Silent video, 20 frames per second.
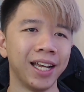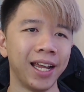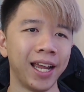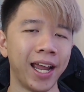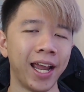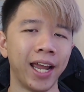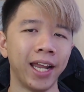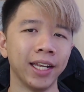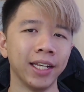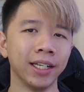
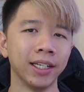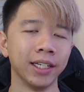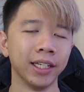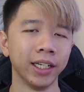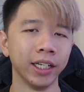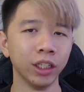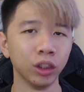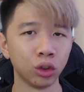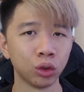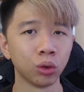and
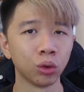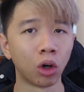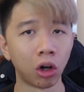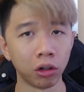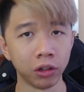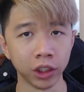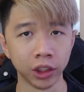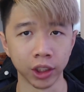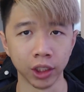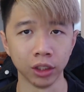into
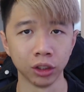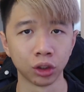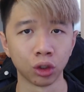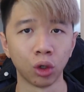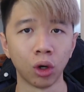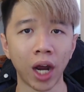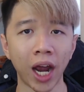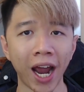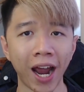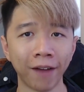Origin.
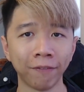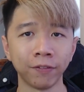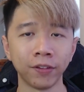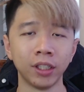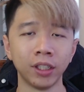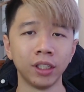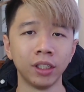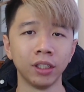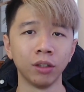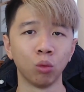So
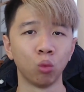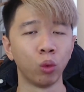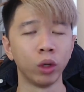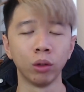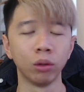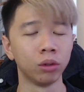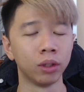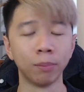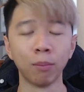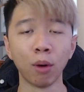after,
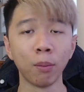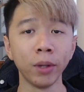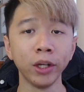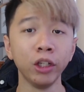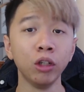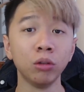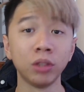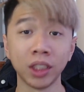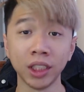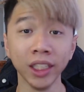the moment
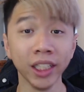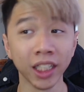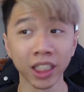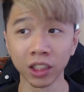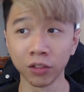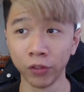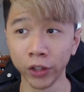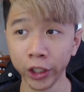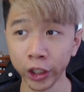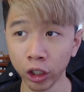you see this
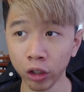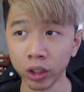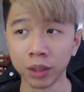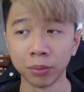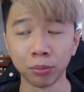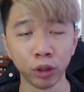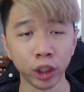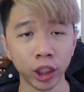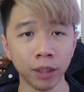video is pretty